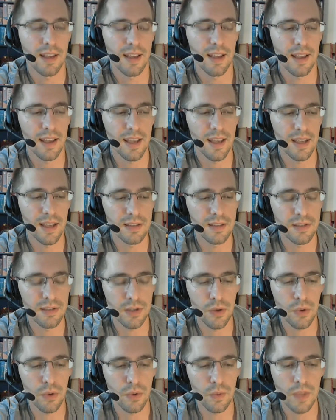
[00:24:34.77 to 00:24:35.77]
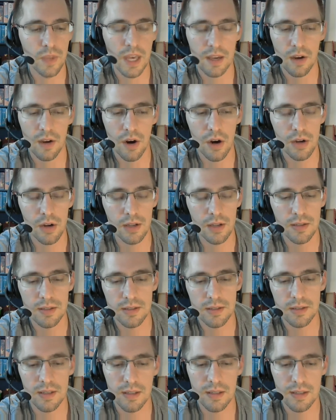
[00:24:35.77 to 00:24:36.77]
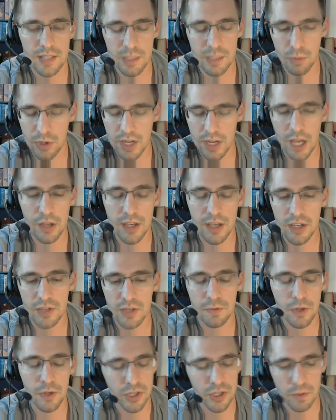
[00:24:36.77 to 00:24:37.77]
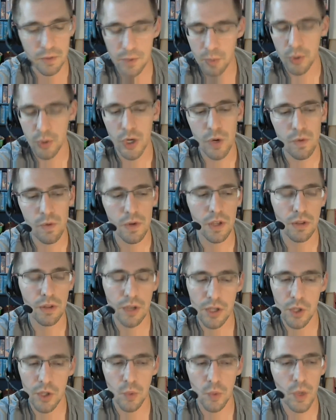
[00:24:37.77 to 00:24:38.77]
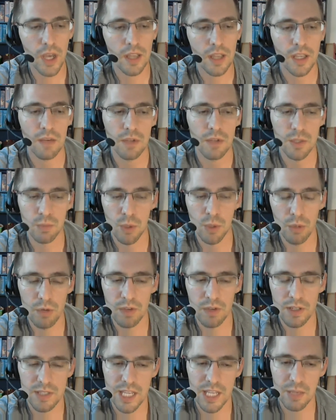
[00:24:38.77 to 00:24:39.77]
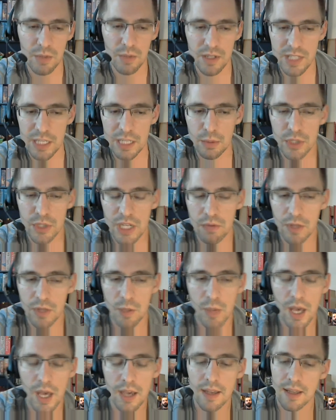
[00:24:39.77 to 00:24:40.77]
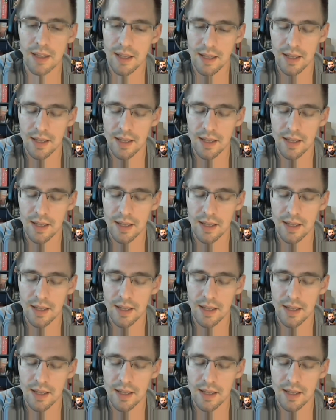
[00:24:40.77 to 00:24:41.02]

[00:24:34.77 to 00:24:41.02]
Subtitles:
And so that card is similar to how you catch a fish and you flip it over and you look at the weight and you have this moment of excitement seeing what you have on the back.